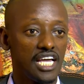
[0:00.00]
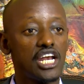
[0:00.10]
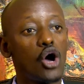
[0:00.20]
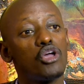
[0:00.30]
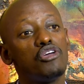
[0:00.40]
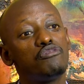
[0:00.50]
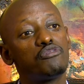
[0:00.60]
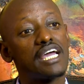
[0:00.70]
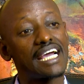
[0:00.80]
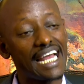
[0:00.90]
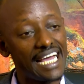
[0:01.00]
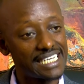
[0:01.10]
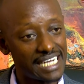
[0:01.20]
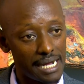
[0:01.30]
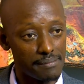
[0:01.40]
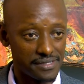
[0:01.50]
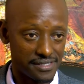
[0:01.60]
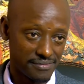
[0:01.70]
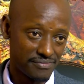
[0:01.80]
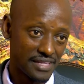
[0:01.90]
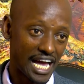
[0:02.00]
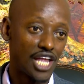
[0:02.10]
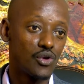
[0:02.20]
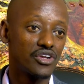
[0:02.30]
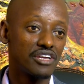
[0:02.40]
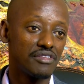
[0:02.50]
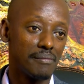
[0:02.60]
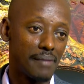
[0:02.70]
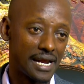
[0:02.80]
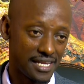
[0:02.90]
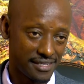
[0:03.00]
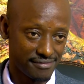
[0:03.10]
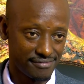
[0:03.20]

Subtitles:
Now, if a client comes and you want to give them money,